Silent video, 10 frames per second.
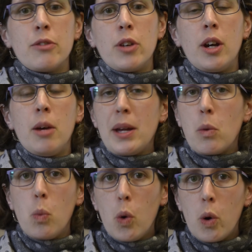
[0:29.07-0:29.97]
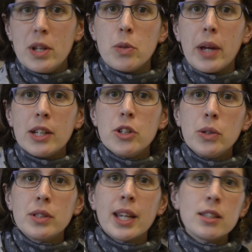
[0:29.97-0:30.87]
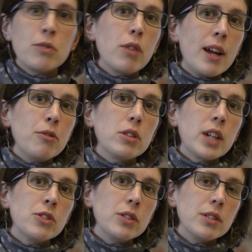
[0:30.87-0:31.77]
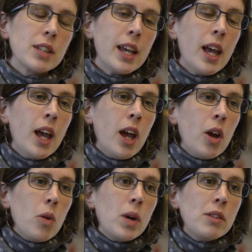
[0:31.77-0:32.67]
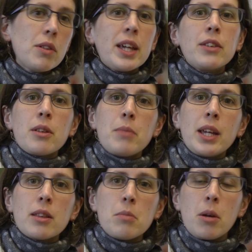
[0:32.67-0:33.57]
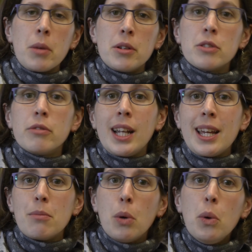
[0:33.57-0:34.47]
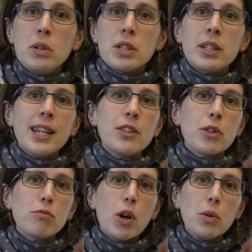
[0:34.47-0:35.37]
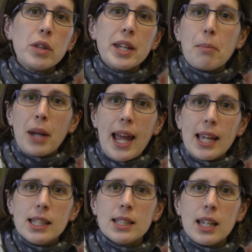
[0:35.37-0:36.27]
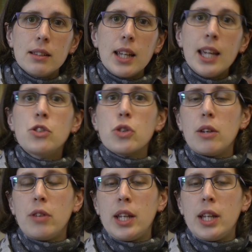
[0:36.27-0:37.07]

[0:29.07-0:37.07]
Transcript: of a big war between two sets of rival cousins. One of the things that makes the Mahabharata really important is the role that it plays in the history of